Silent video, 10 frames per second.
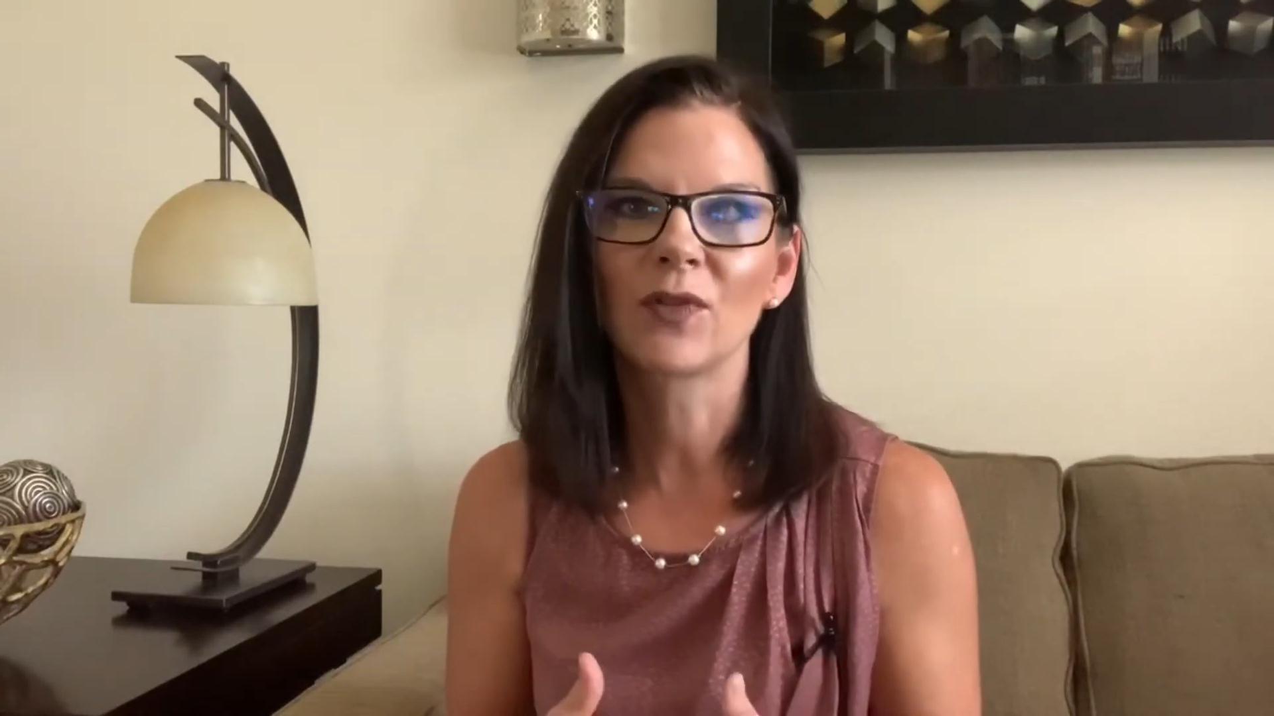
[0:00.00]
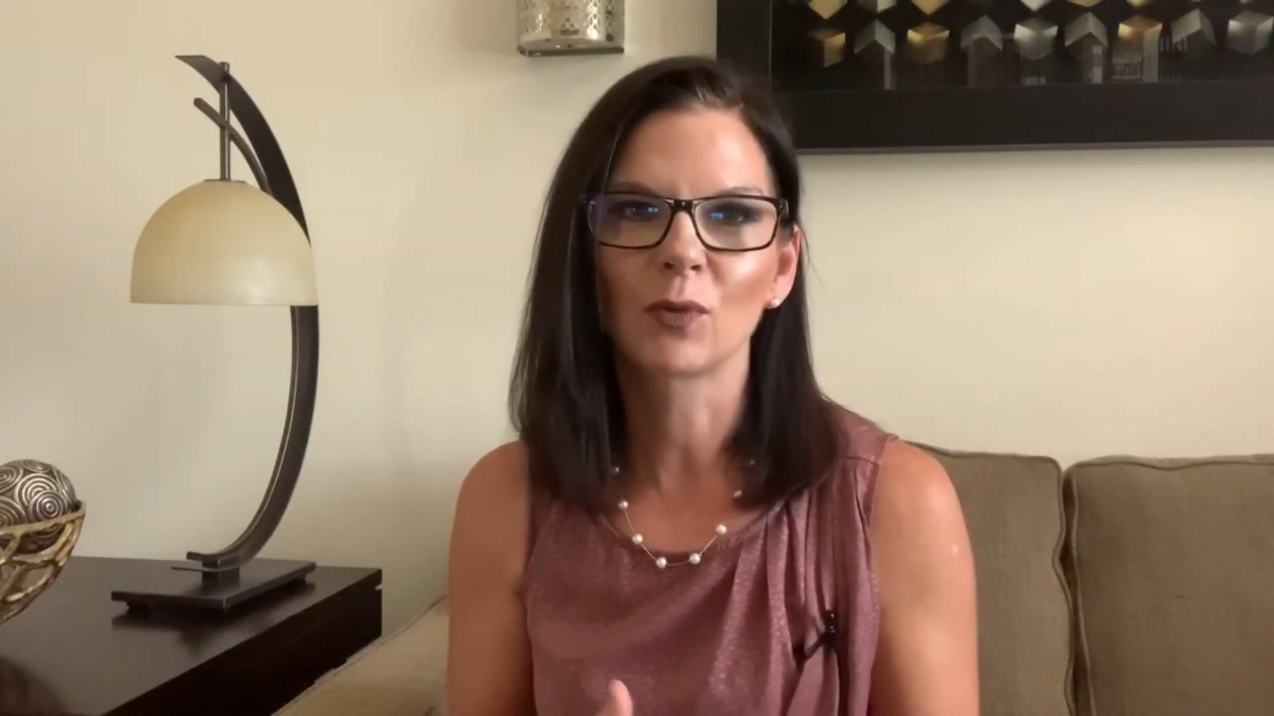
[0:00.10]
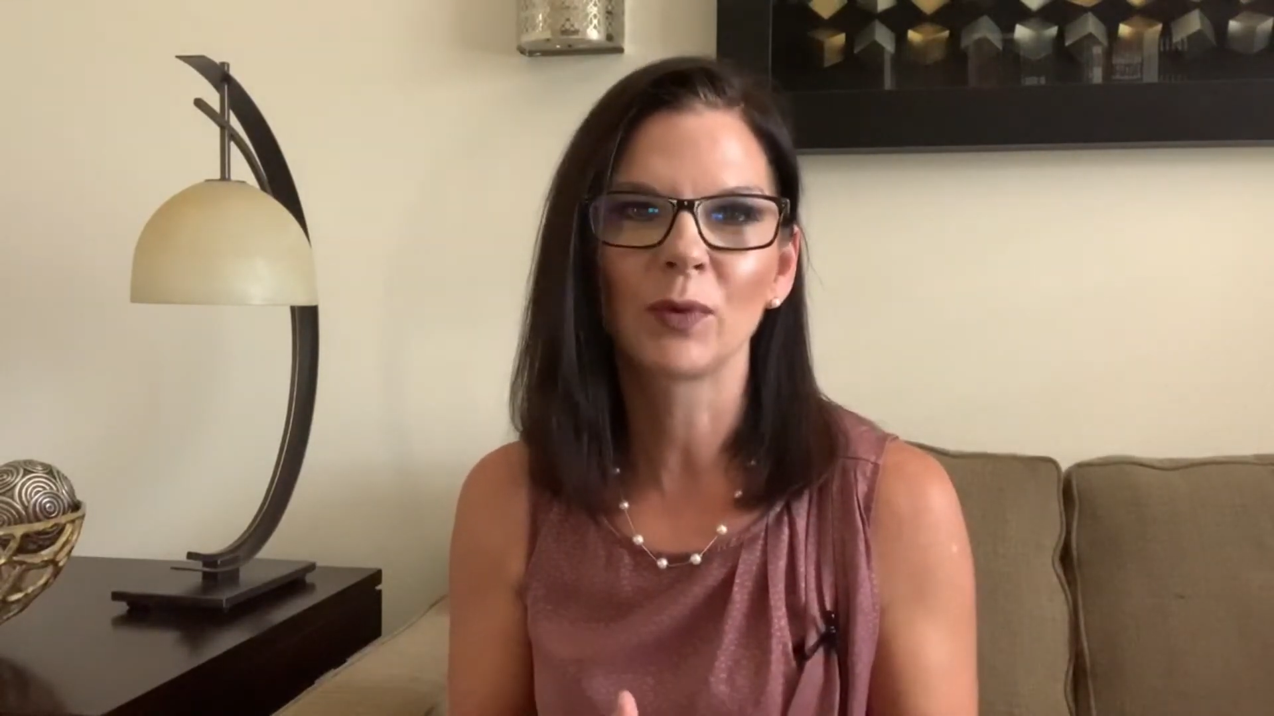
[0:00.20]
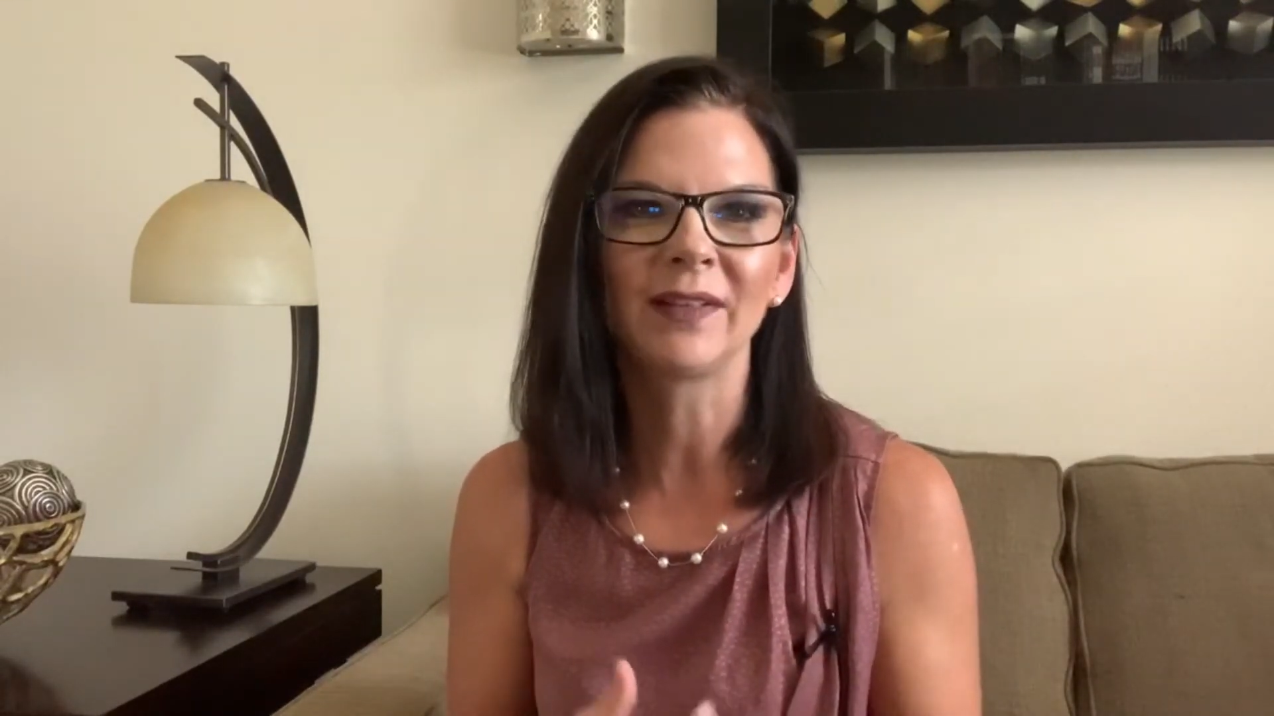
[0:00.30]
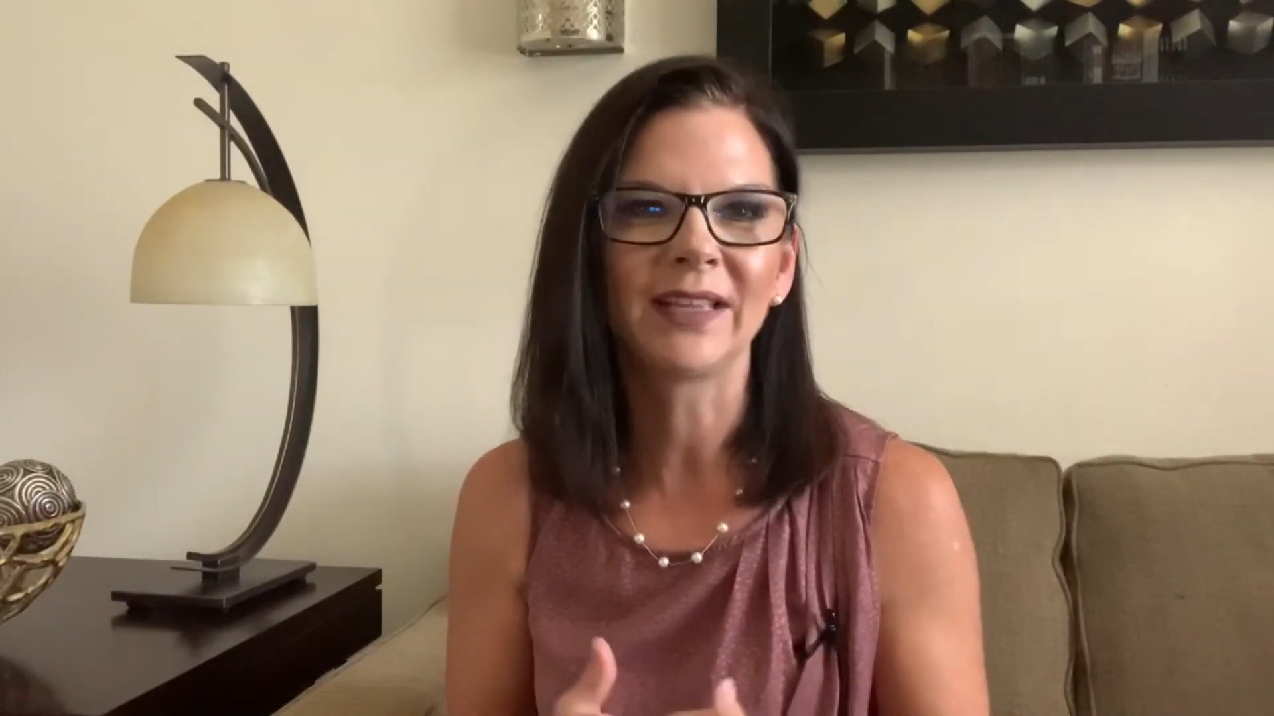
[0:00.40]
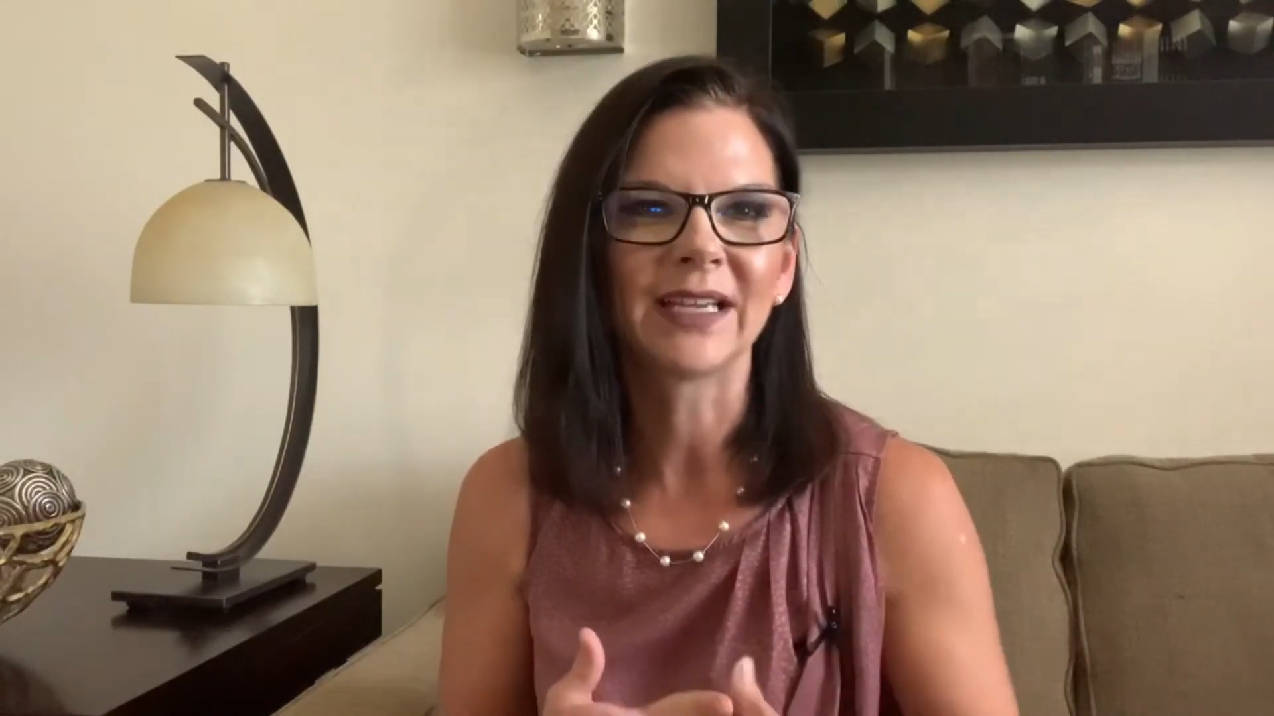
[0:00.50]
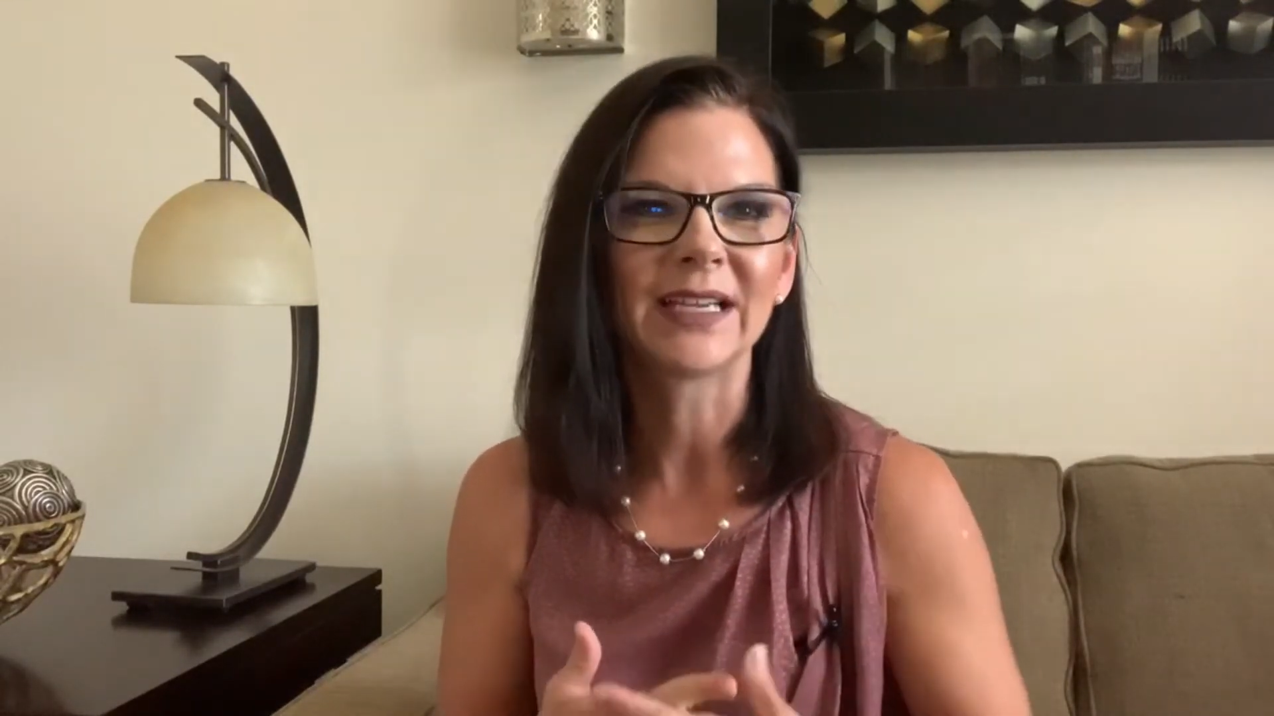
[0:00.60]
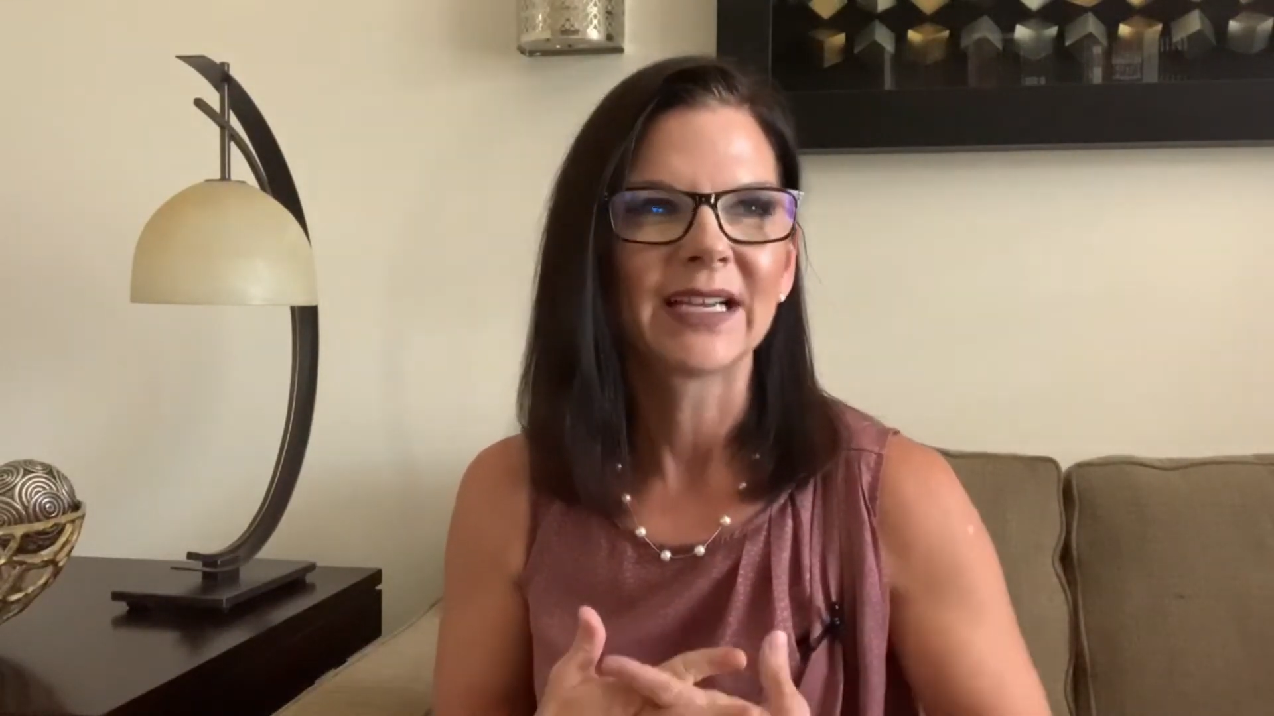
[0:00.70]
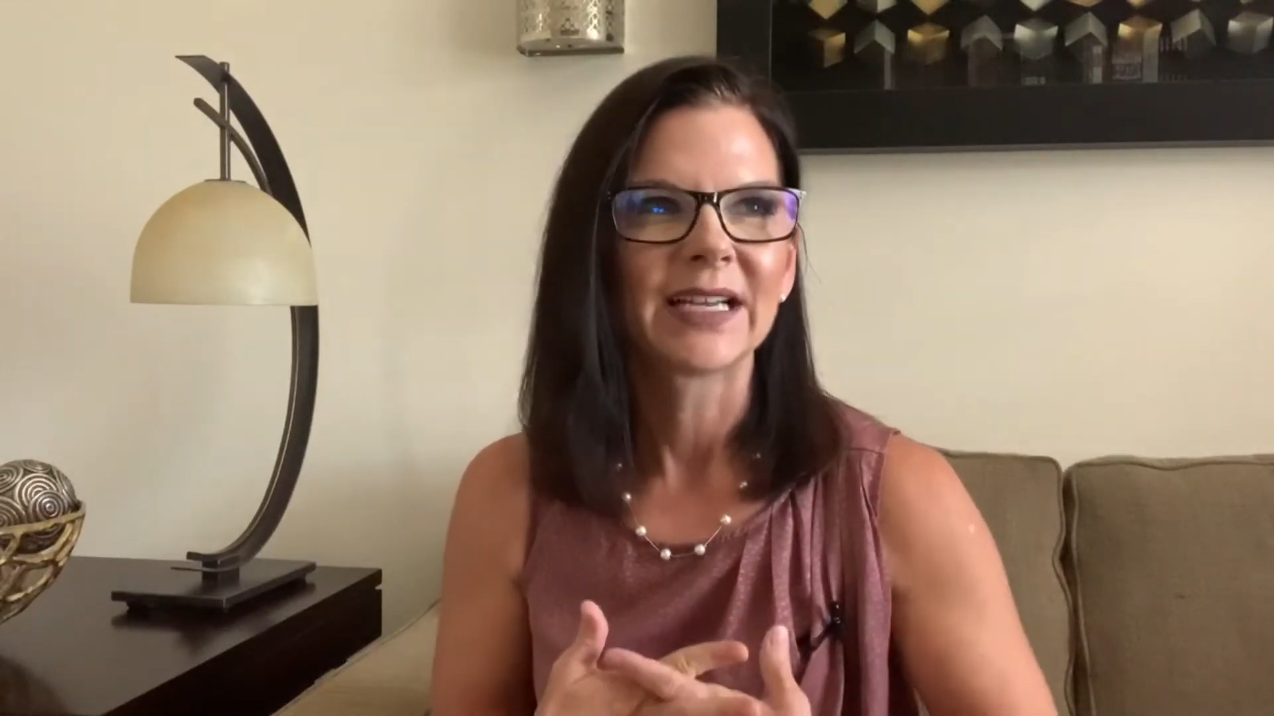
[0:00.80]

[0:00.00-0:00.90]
they're really